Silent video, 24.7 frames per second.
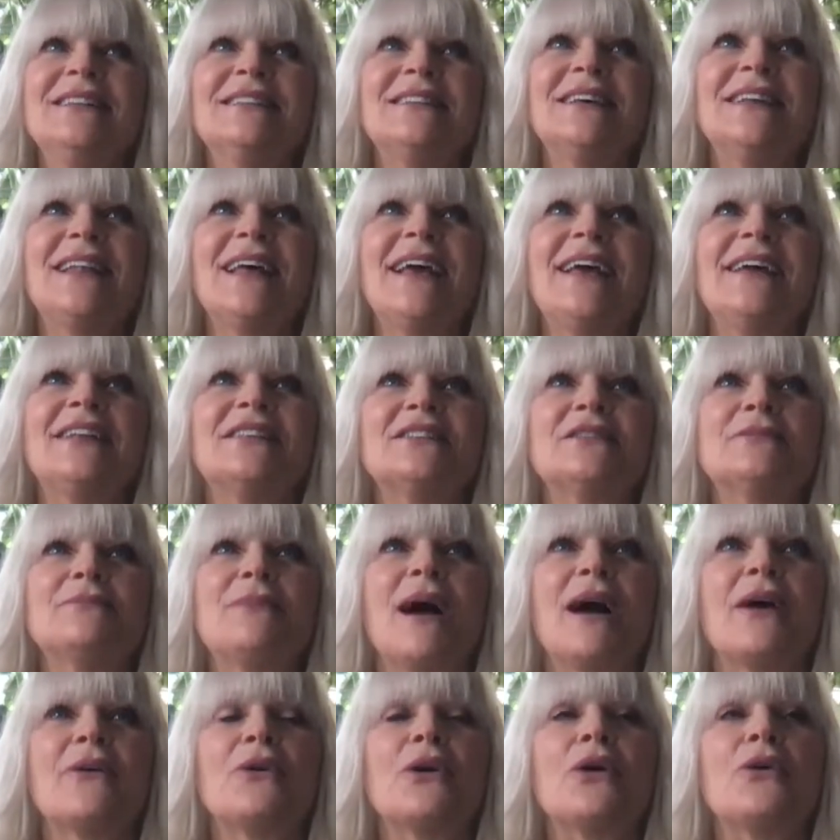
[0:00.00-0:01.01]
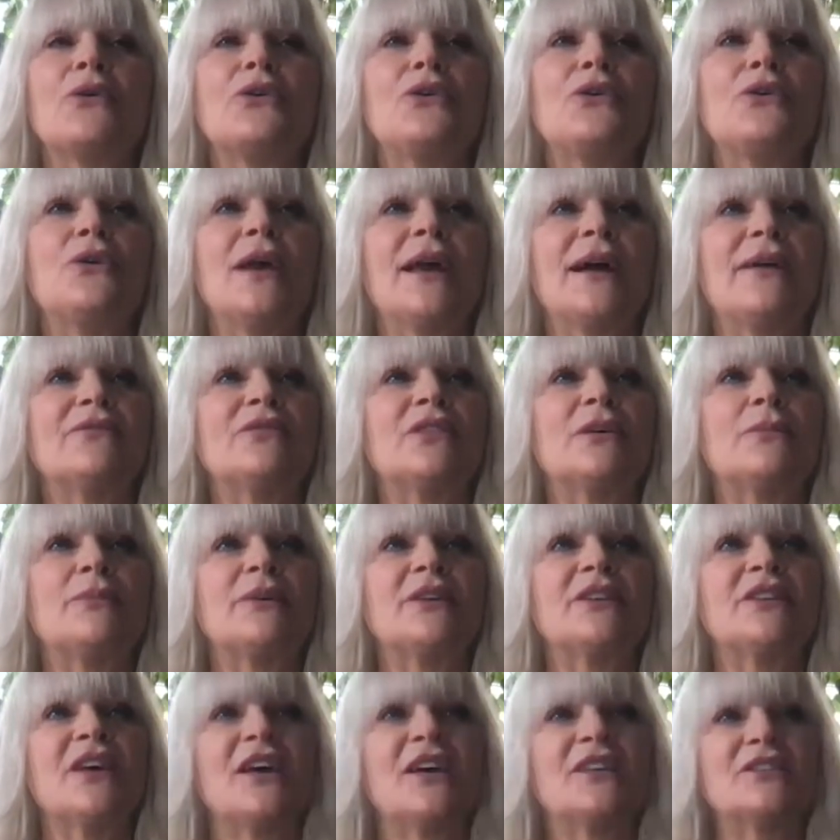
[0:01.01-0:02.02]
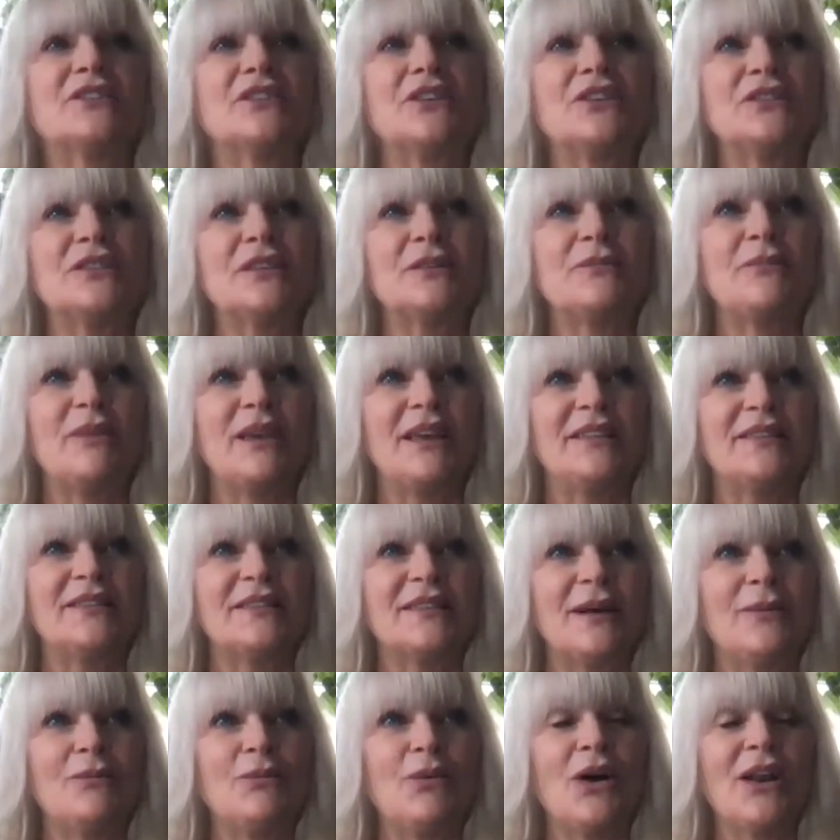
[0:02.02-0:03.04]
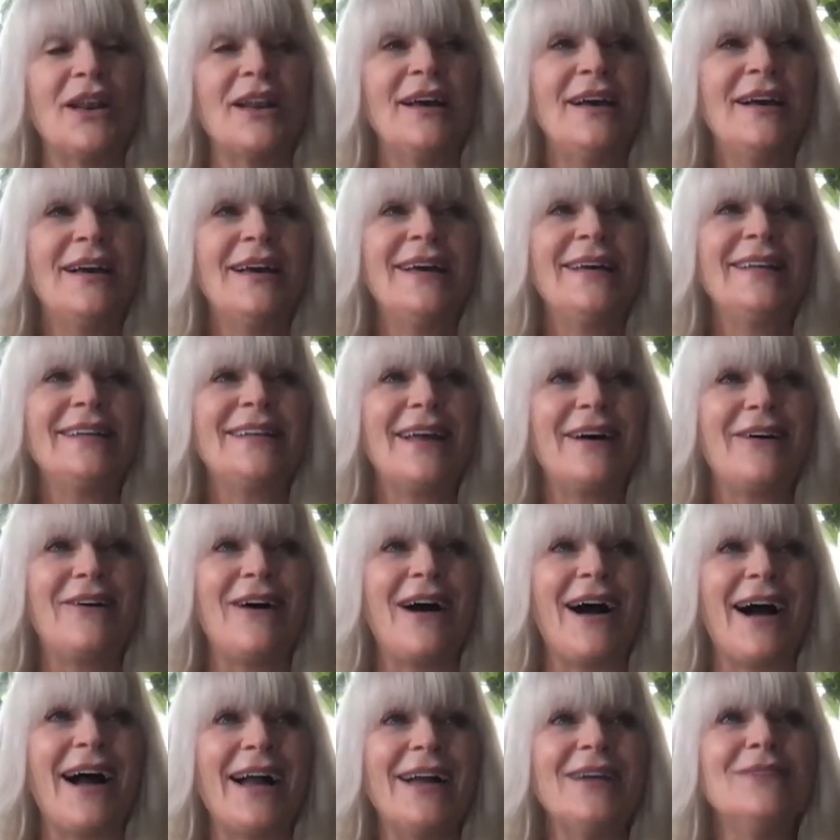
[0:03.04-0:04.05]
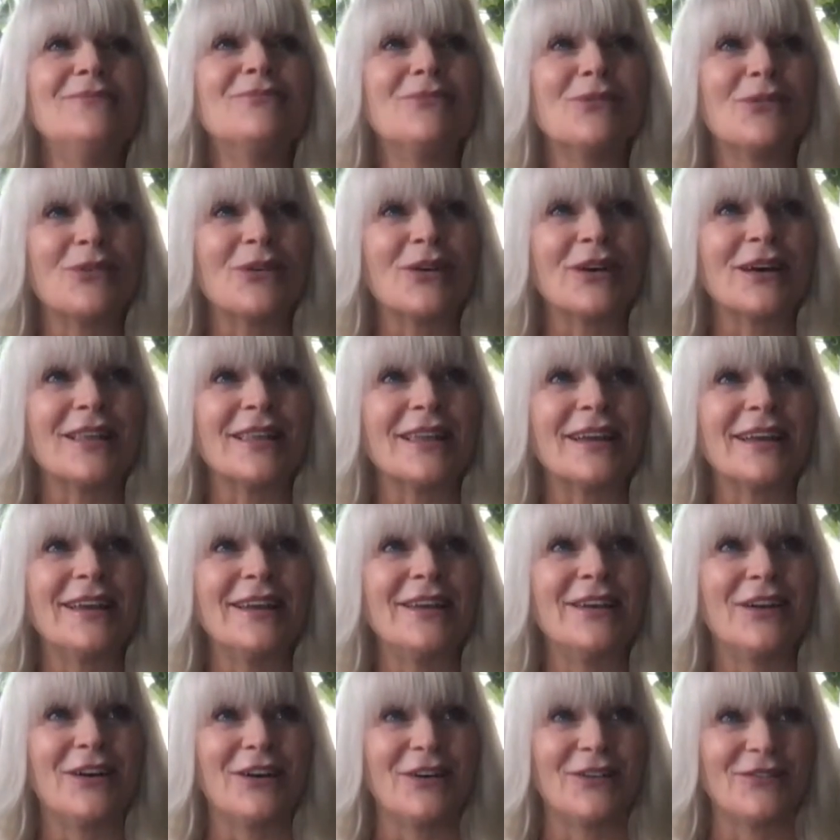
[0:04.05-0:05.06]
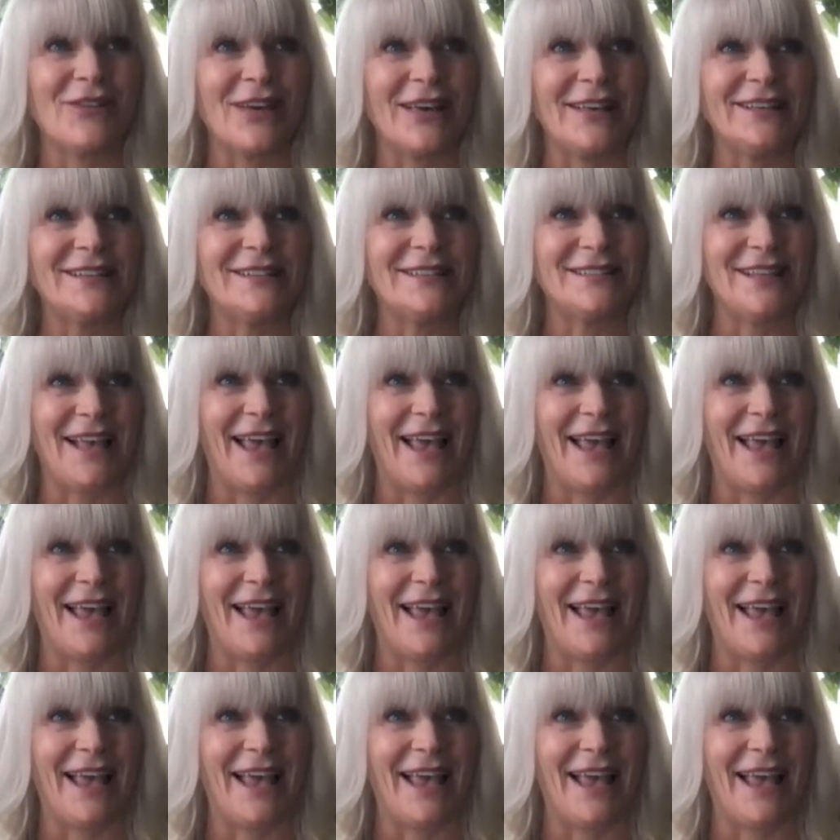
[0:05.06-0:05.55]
today, tomorrow, you have the potential to meet someone. Now, I'm really nervous